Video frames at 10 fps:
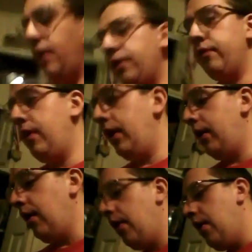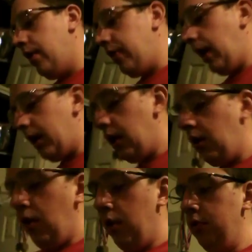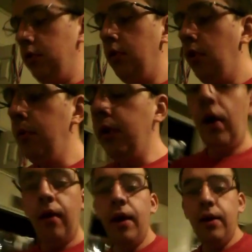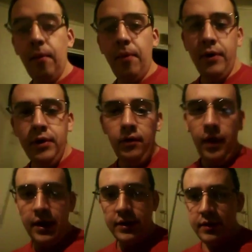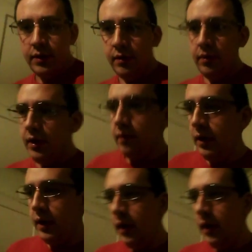out saying that, ooh, we got a hand up on you last week.